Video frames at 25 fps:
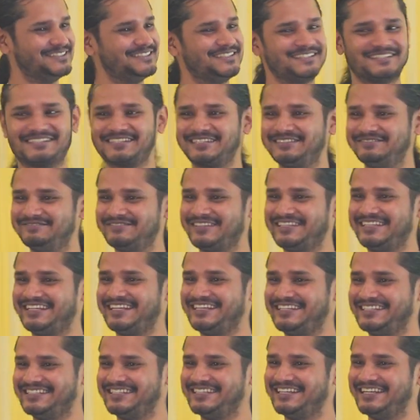Just
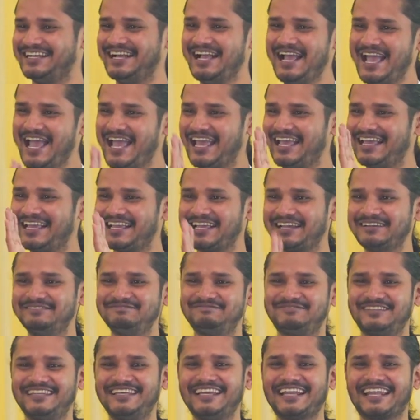
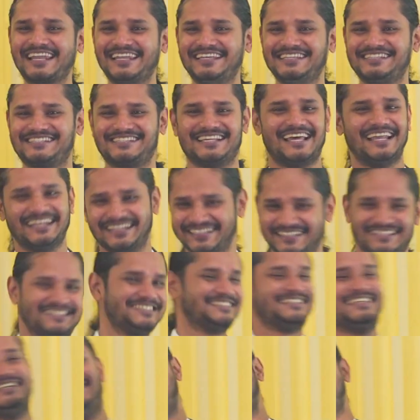completely said to
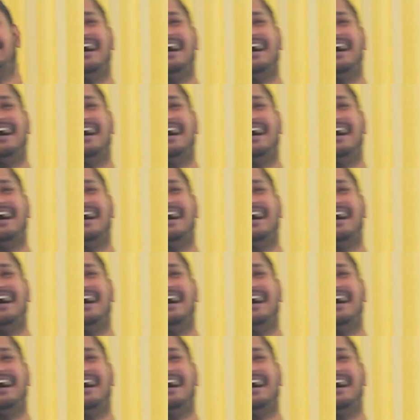this lady,